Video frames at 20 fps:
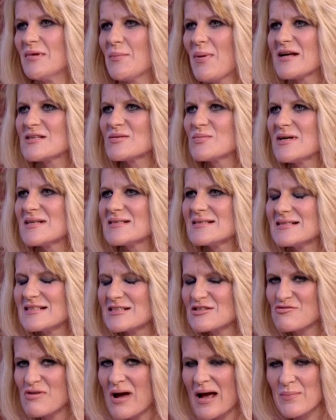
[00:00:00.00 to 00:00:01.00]
best way to
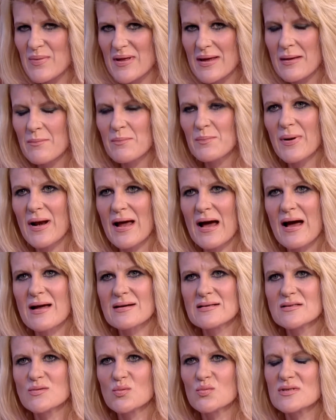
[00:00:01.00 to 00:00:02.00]
describe the
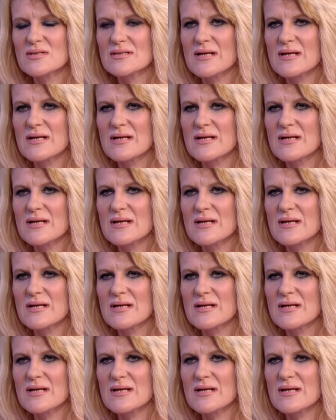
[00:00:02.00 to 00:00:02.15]
implant was